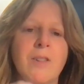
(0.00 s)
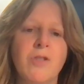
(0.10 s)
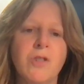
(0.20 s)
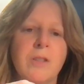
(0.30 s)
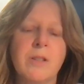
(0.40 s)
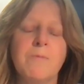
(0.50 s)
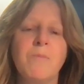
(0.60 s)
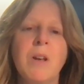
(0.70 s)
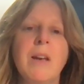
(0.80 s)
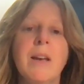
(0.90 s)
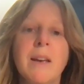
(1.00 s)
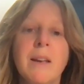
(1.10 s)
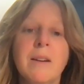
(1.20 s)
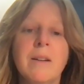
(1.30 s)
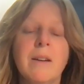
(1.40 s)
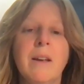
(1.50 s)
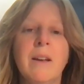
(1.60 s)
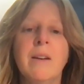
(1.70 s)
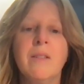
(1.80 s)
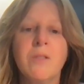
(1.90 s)
It's just hidden
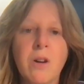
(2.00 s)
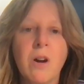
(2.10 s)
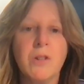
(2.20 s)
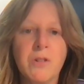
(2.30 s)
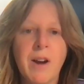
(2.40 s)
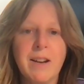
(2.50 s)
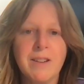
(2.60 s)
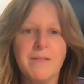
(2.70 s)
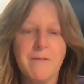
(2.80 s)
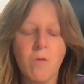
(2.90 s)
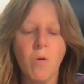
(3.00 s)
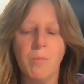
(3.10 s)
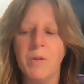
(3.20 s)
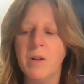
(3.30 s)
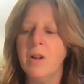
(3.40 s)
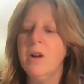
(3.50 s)
in its contracted form.